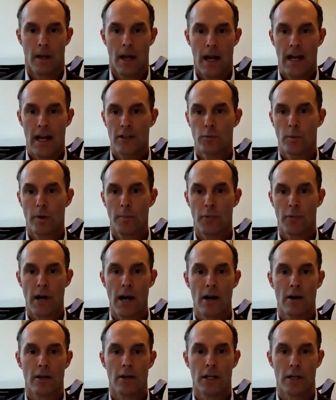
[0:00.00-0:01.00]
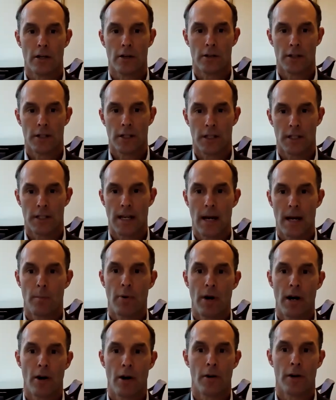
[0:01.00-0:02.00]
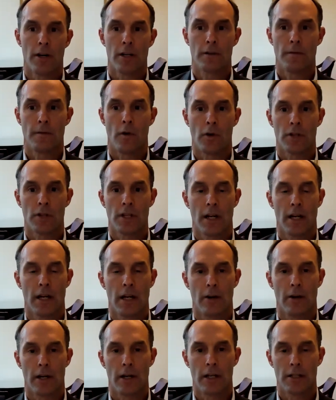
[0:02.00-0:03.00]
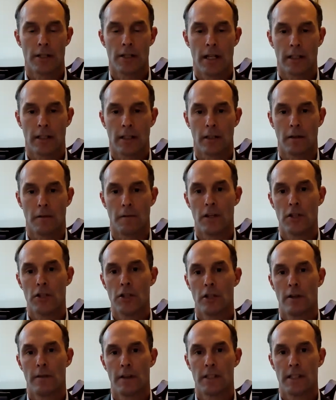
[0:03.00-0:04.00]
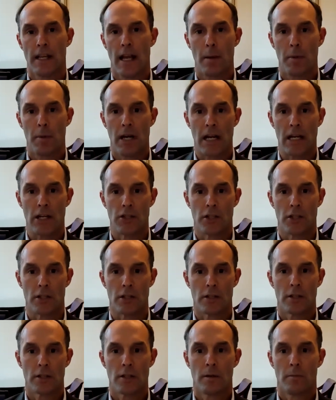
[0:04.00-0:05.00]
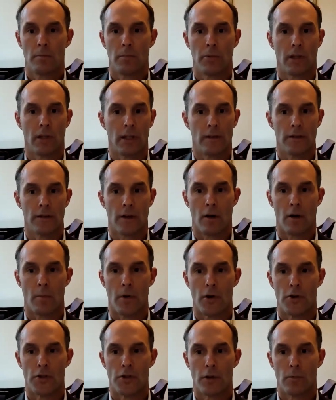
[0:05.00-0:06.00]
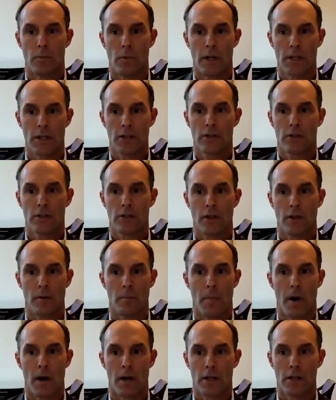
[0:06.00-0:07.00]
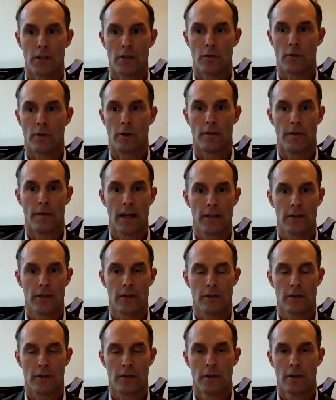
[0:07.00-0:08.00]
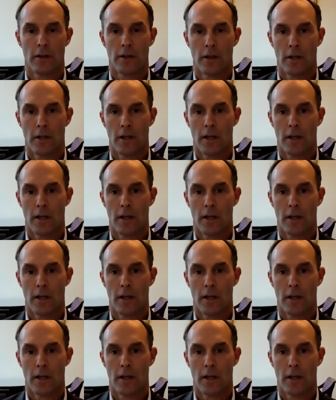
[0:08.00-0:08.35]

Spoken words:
As with prior years, the exam priorities focus on areas that the Division of Examinations believes are emerging risks to the markets or investors.